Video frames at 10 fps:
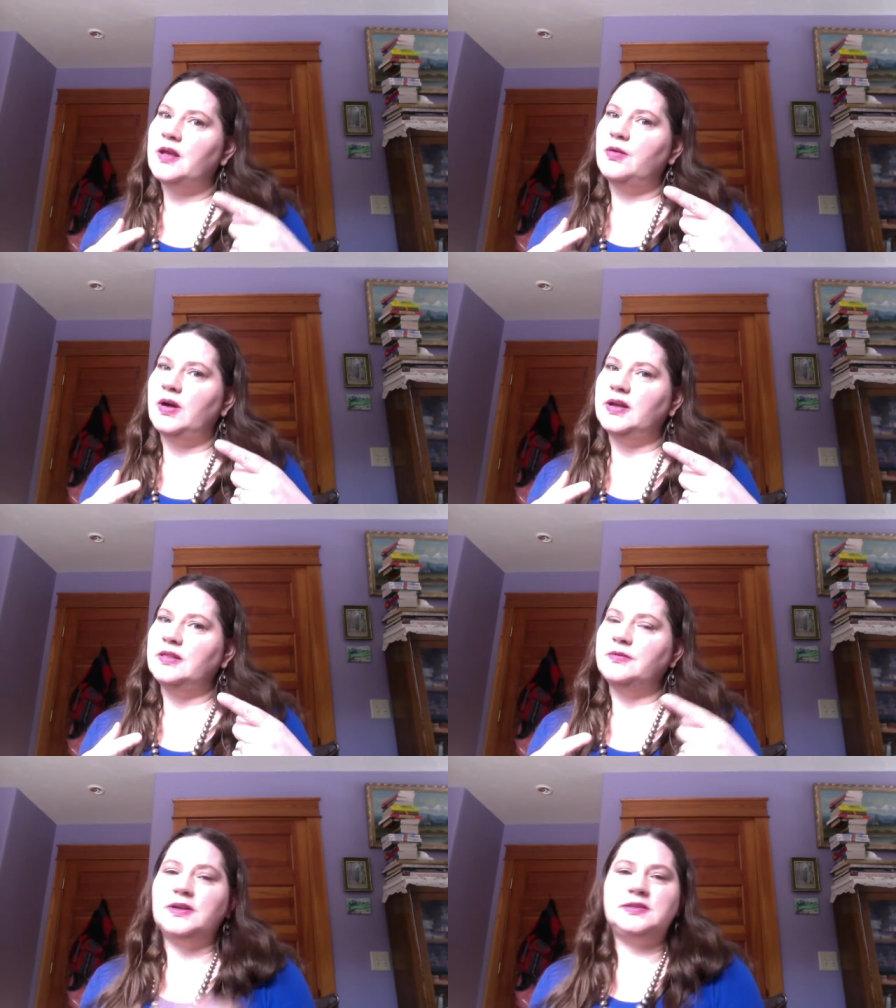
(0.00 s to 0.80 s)
Walking
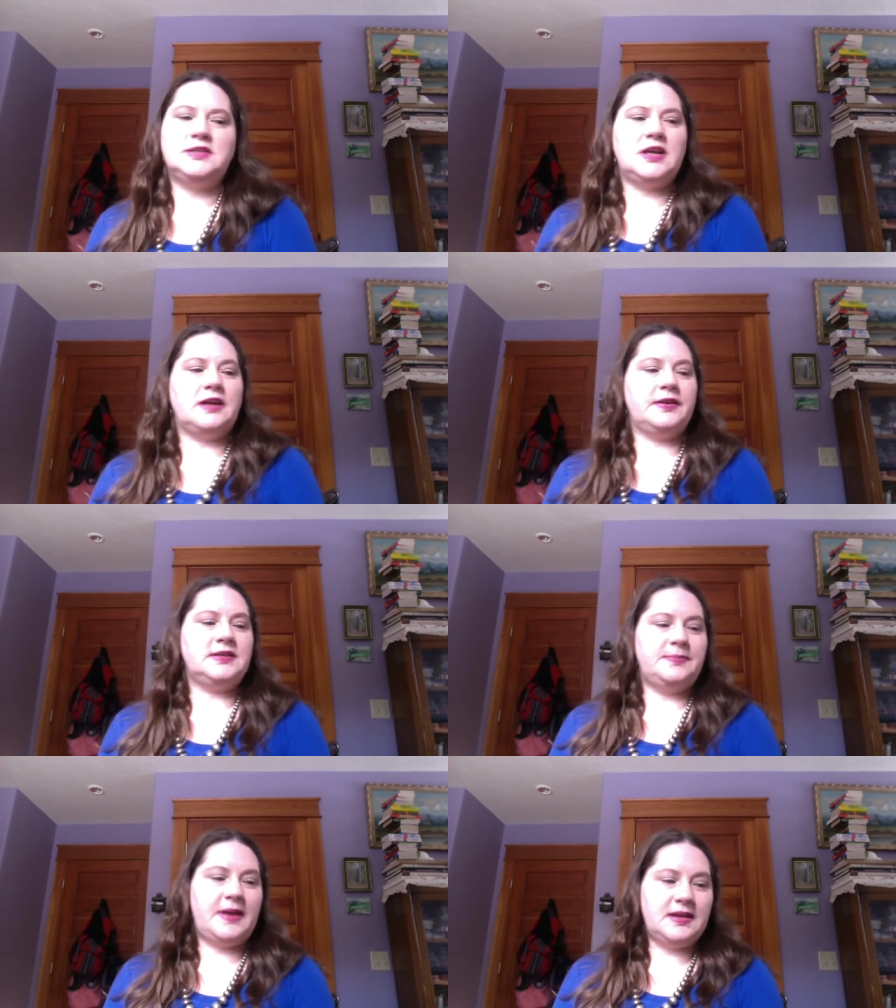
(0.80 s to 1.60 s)
the Worlds Chakra
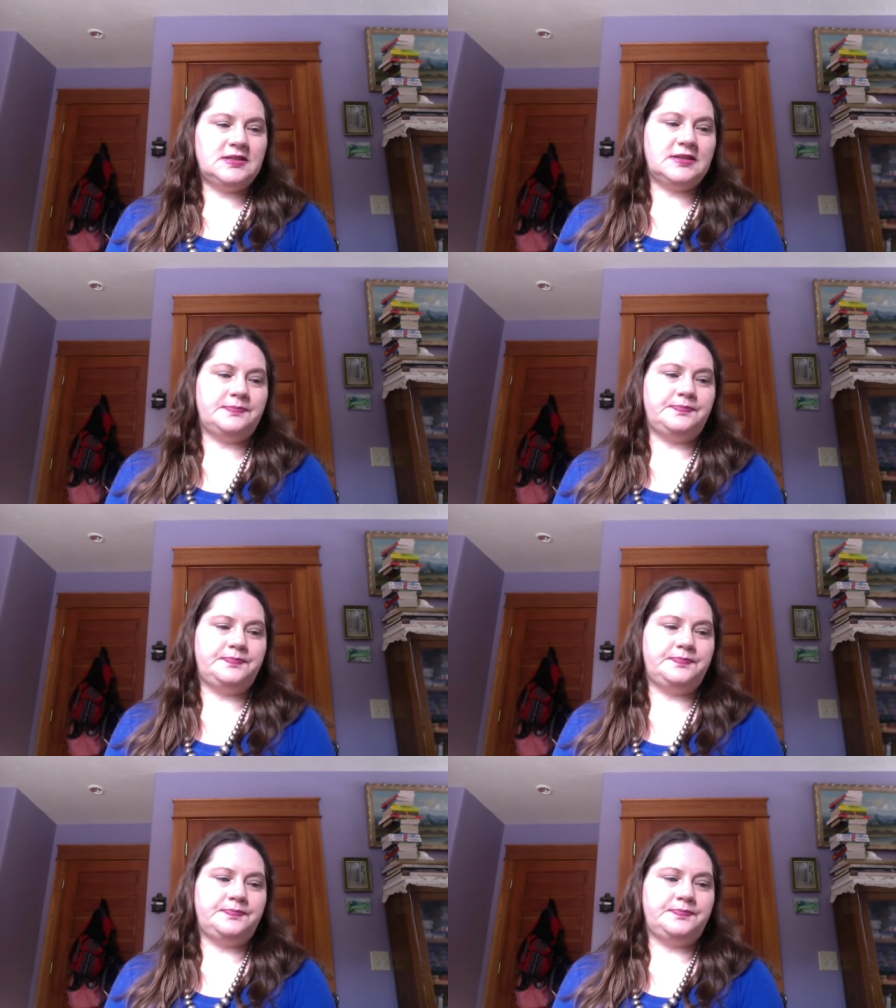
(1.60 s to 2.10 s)
Expansion.